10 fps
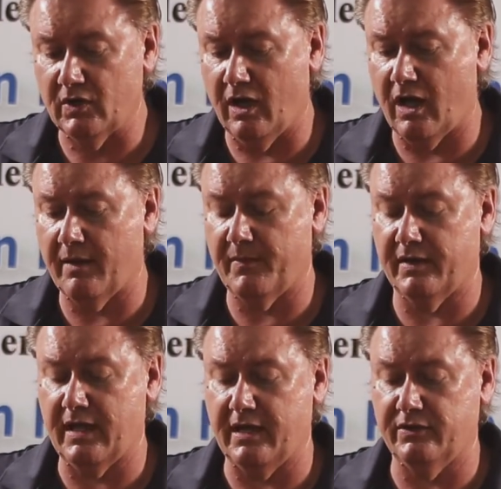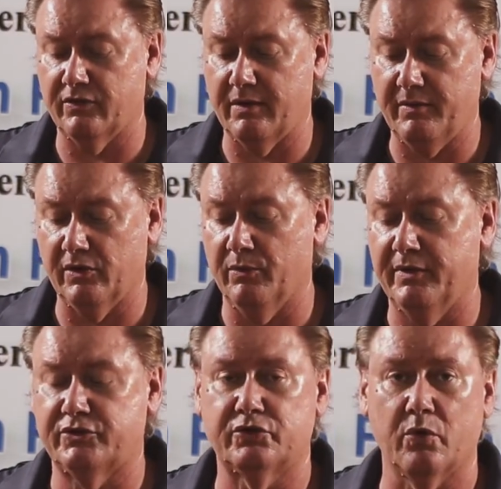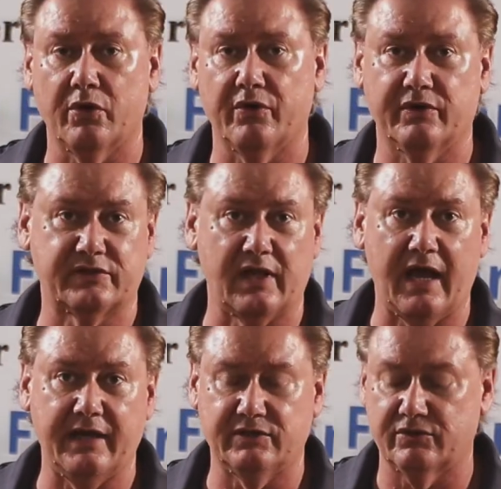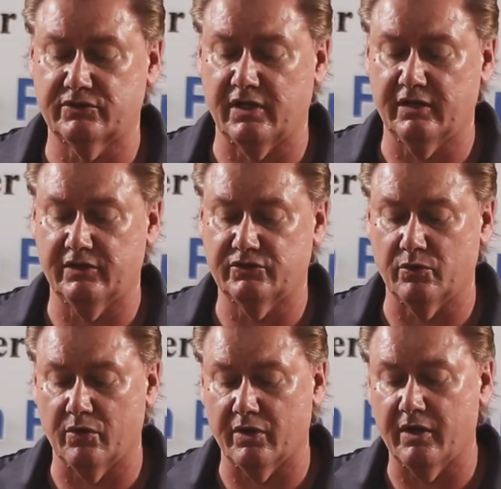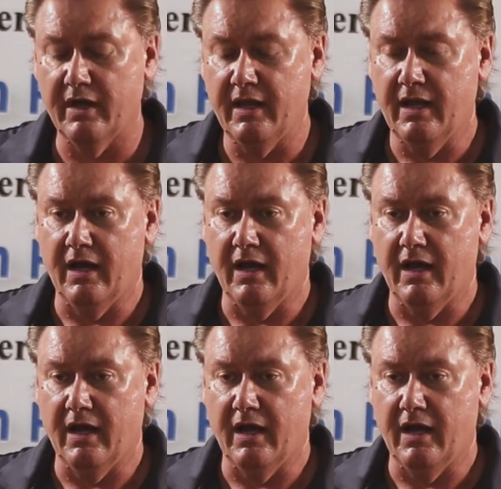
again, you're going to be a little bit shorter. The slides are slightly shorter.